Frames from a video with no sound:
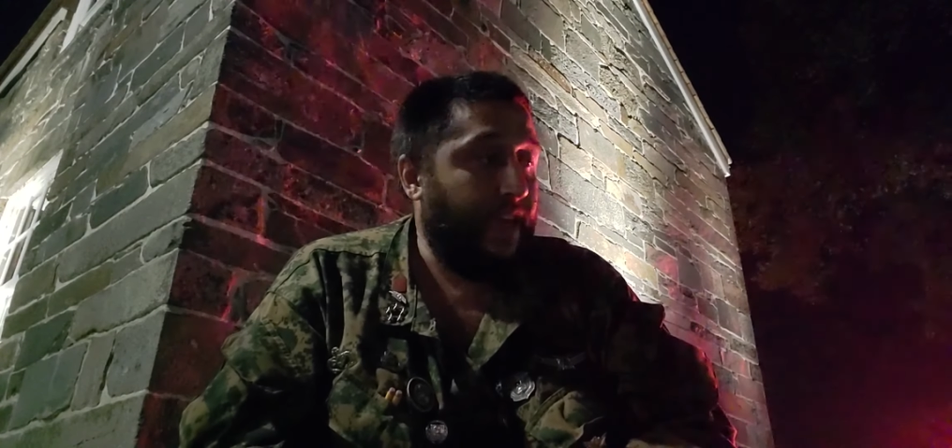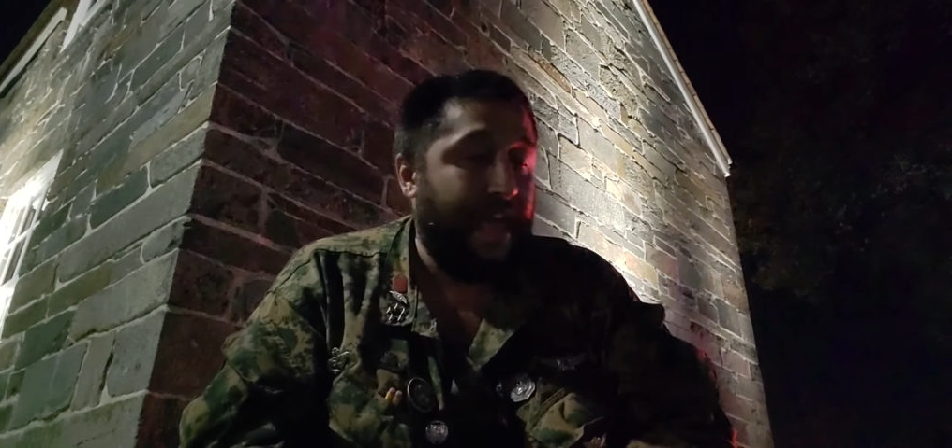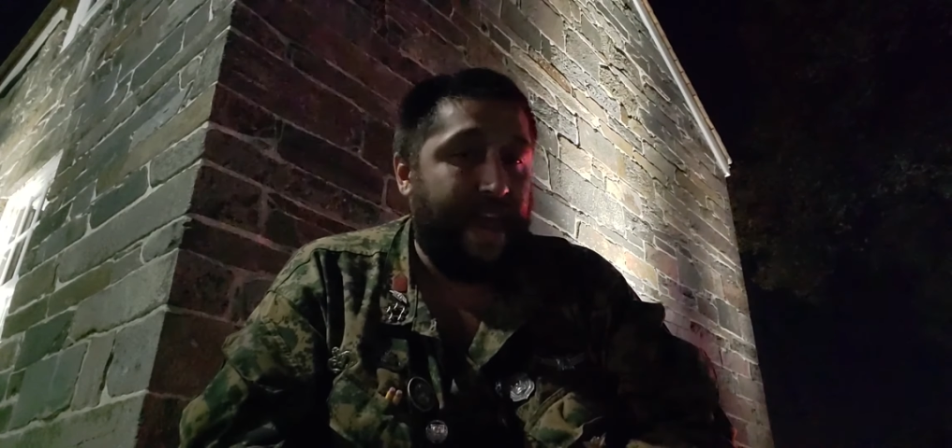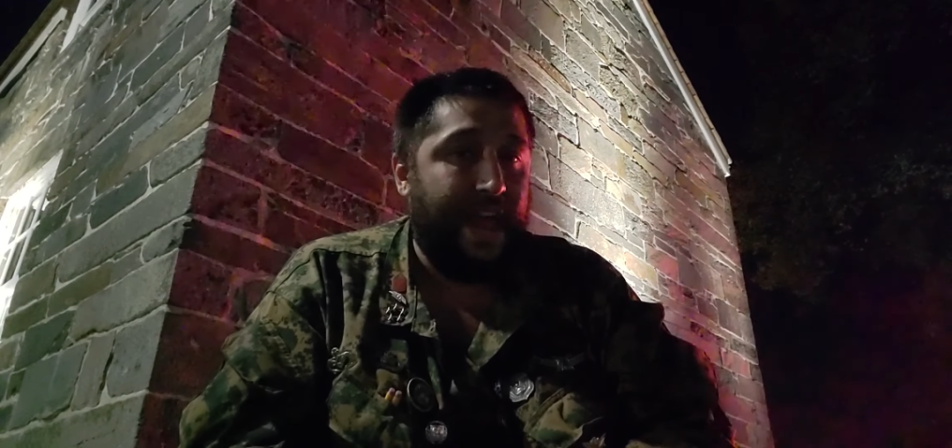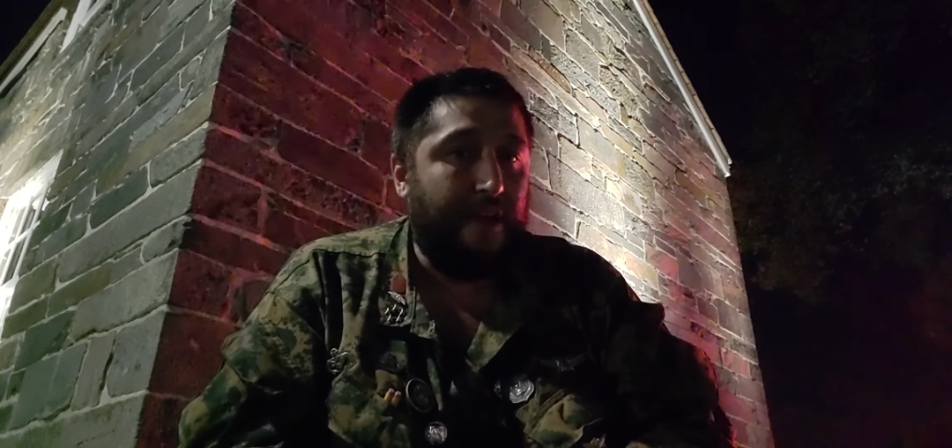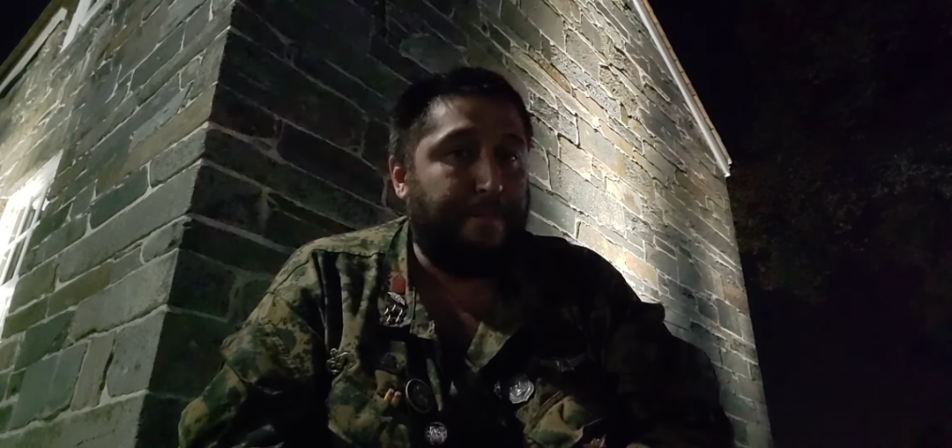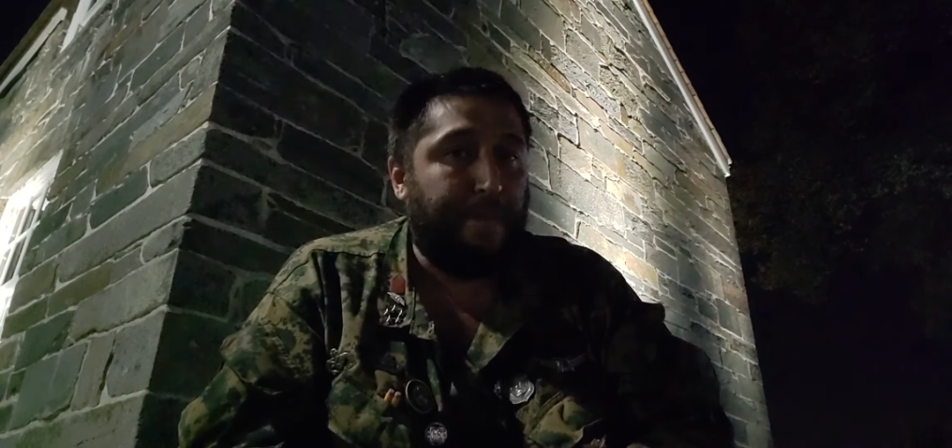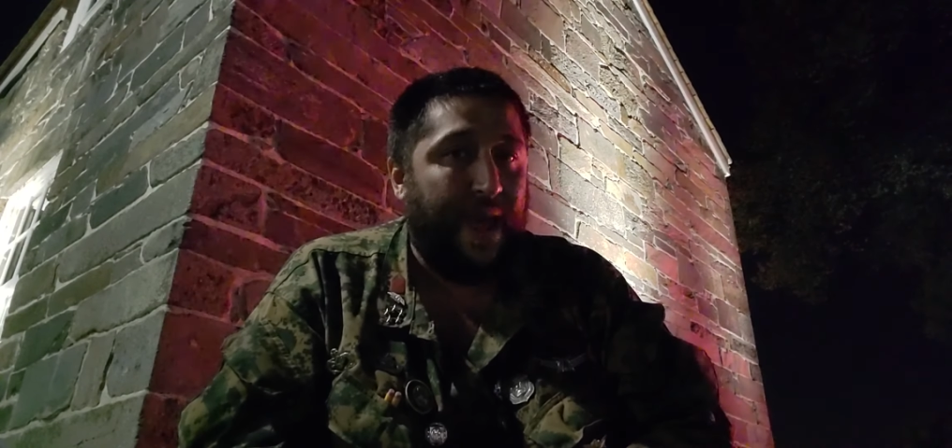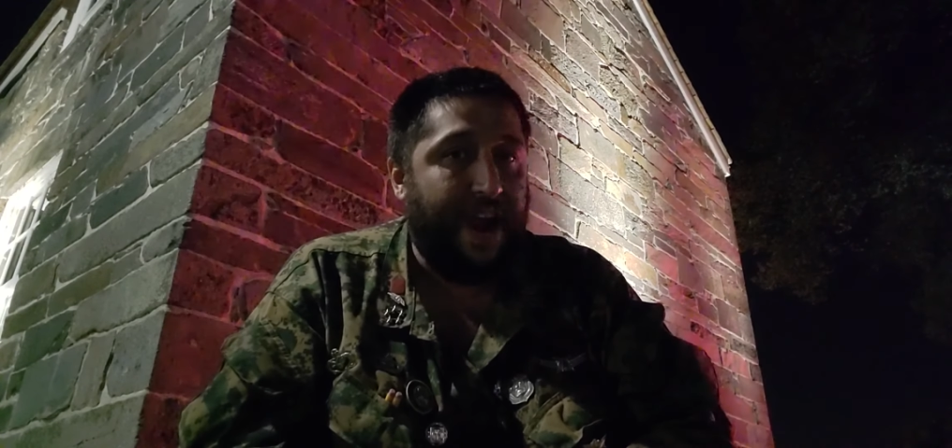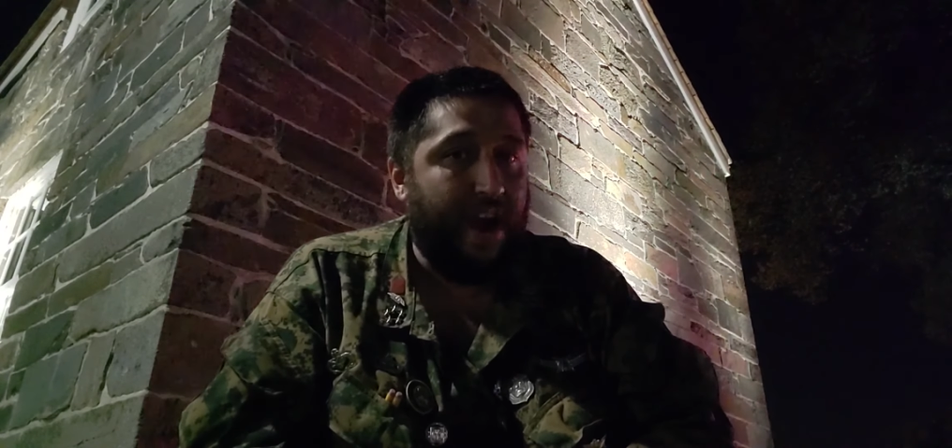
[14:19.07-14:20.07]
and had
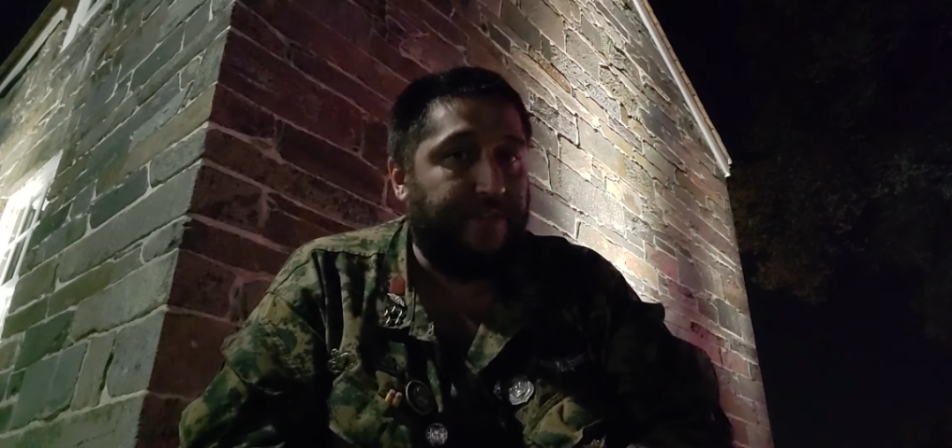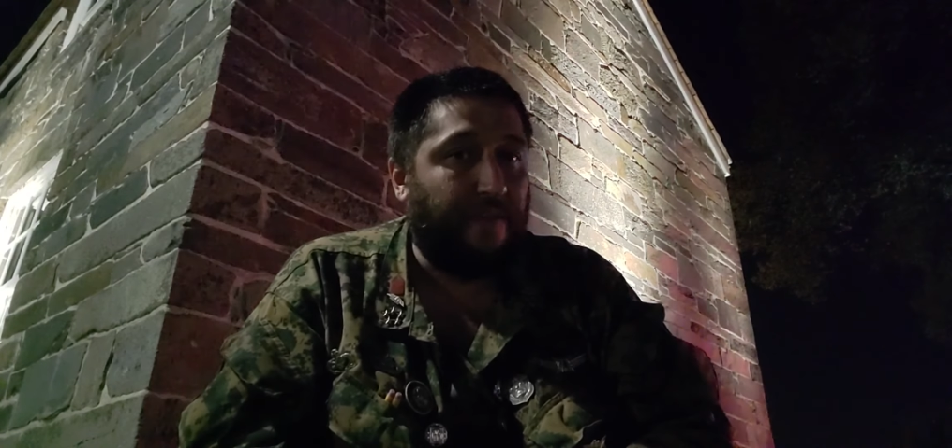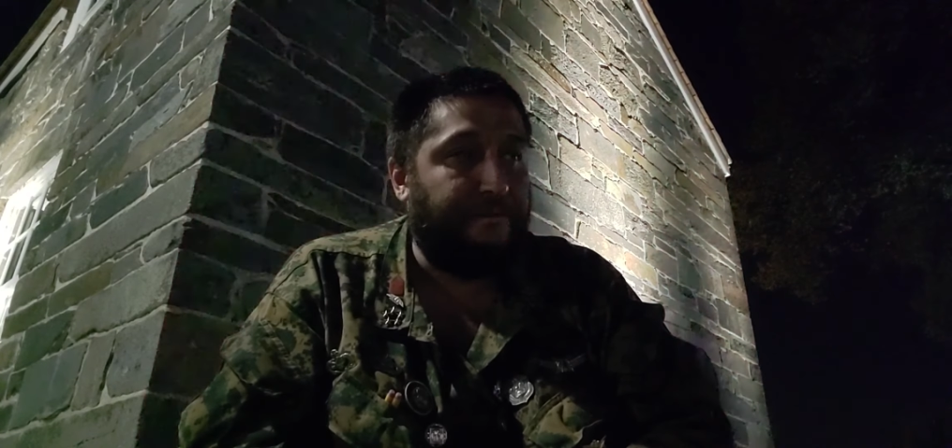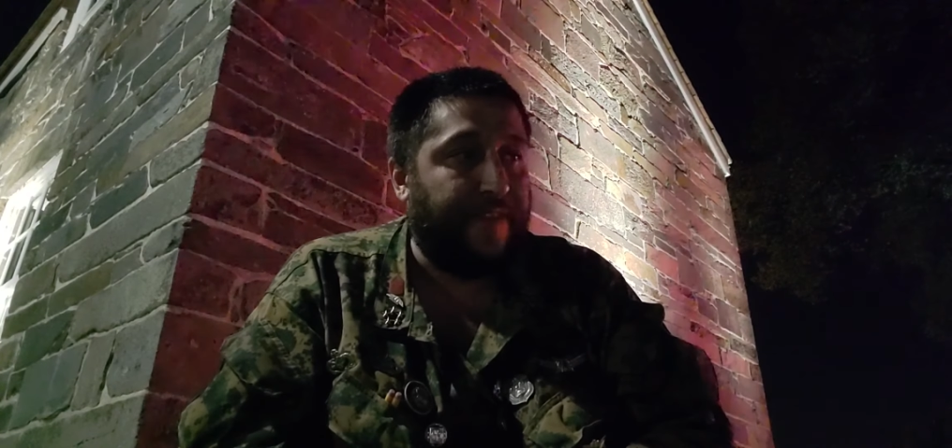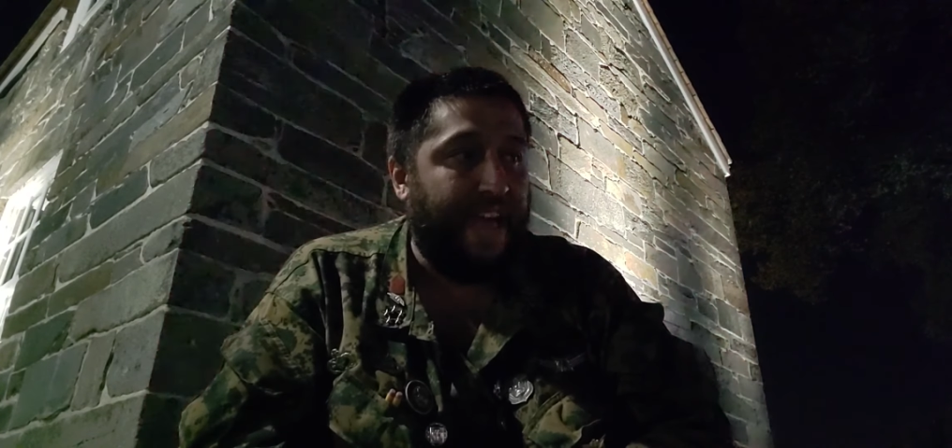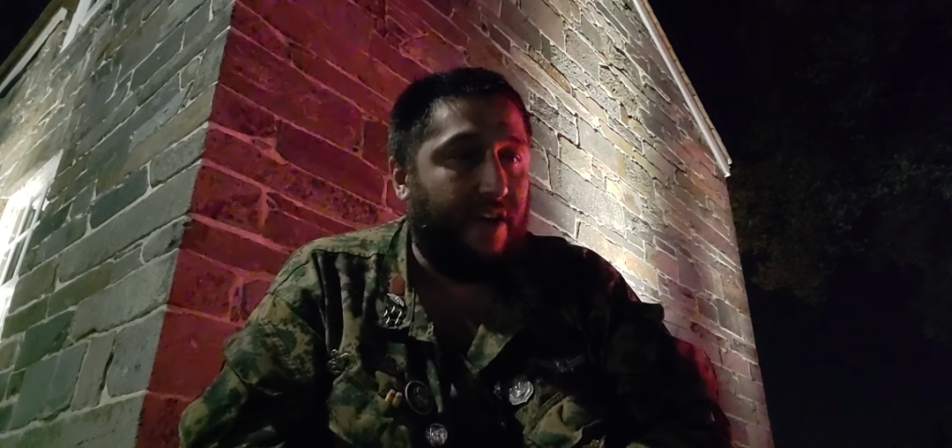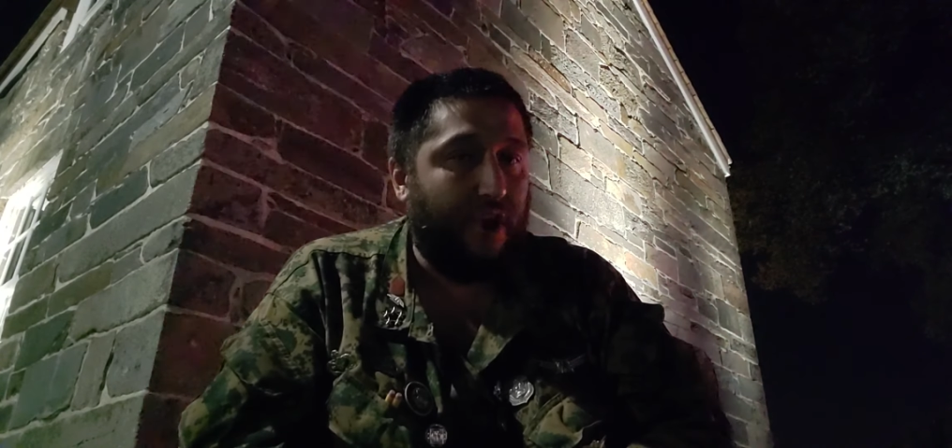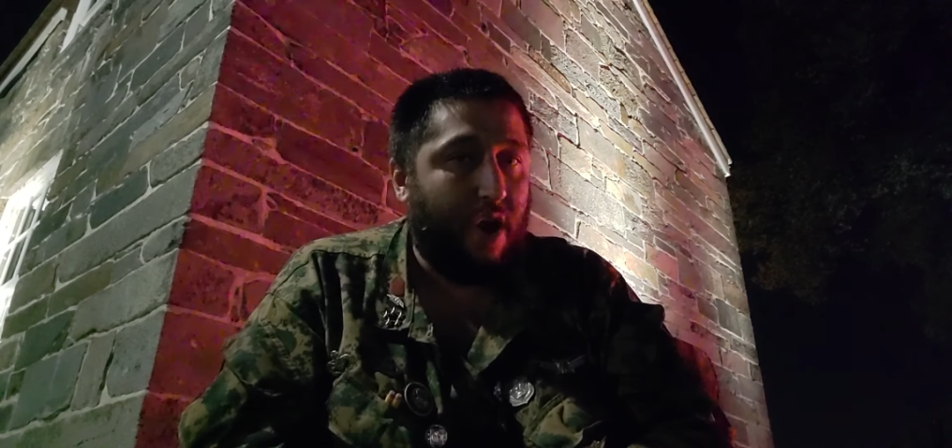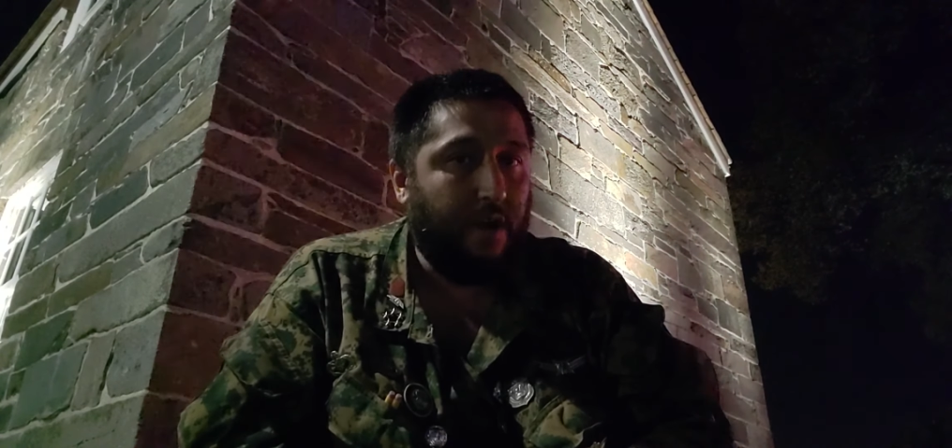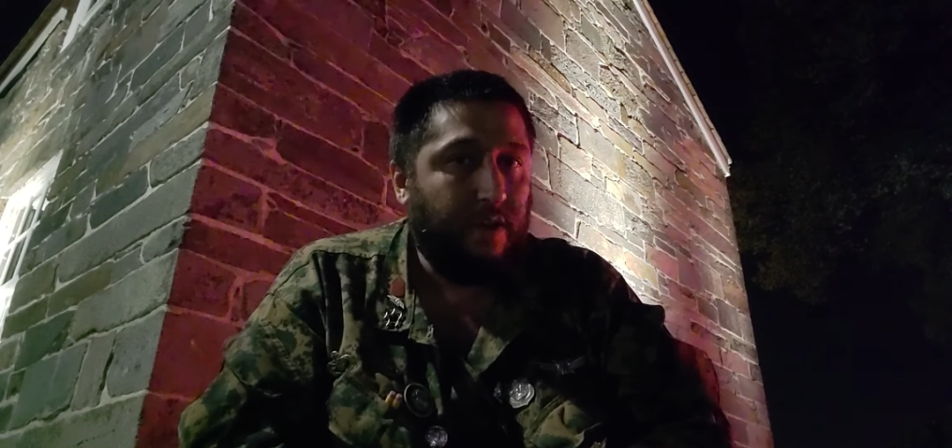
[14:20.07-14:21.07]
prepared the
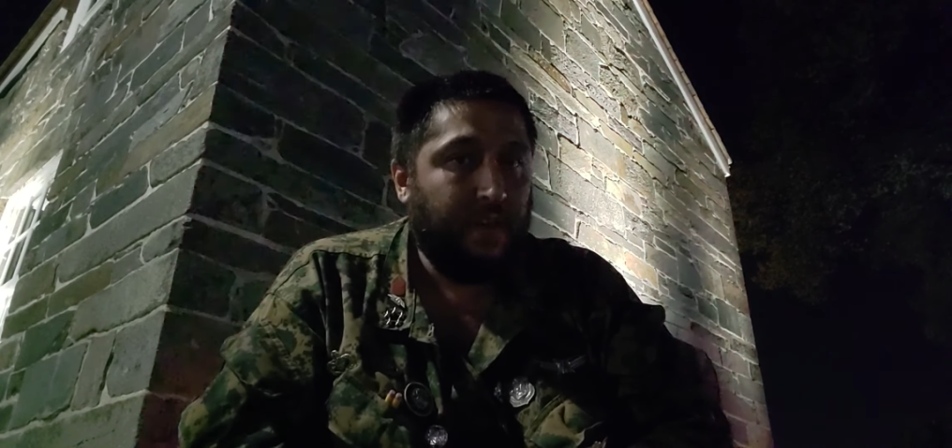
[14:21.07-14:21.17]
failure